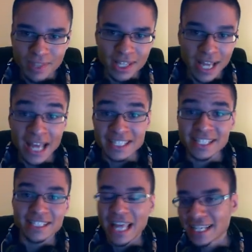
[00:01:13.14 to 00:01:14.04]
has
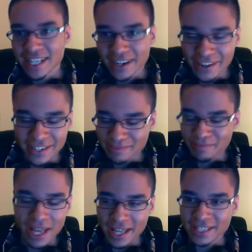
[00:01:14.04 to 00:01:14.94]
satire and
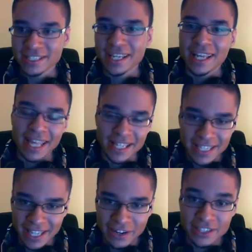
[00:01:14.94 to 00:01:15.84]
uh, it's it's
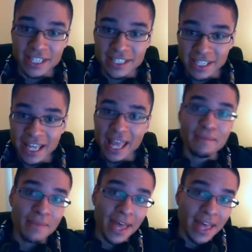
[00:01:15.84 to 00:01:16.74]
hilarious. It's a
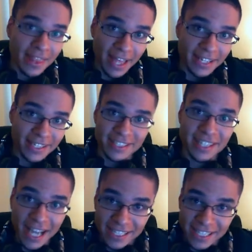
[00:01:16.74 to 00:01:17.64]
game that does
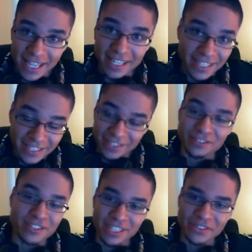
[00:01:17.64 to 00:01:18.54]
not take
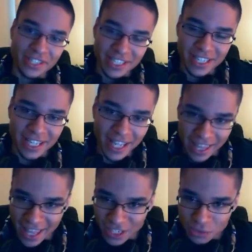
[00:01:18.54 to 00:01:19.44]
itself seriously,
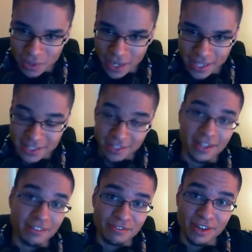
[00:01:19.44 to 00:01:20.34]
and that's why it's a
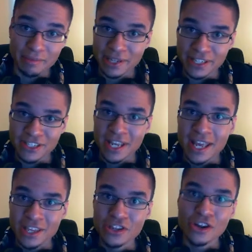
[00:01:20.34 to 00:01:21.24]
lot of fun because
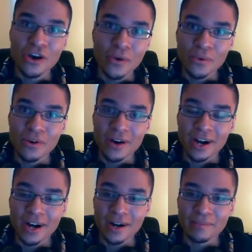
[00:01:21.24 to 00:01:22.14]
you know
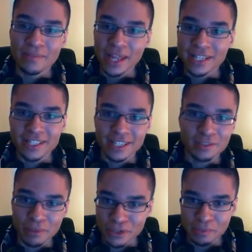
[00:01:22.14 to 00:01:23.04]
um, that it's not
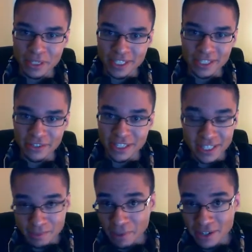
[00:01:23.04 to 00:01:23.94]
supposed to be serious.
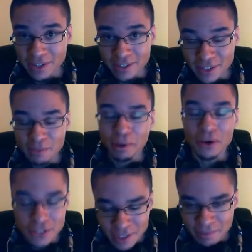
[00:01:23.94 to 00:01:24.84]
It's about
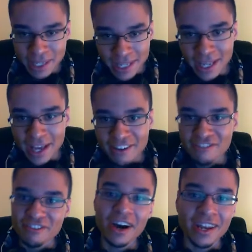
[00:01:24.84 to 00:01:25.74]
supposed to be
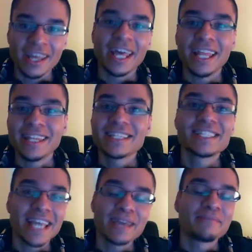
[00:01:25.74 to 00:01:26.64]
fun, and
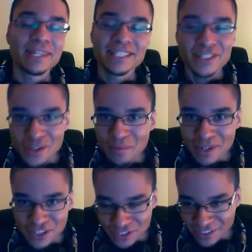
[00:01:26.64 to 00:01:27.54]
this game is so
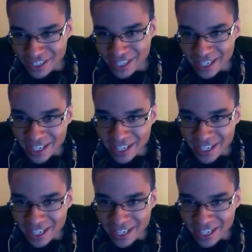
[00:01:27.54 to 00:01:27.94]
much fun.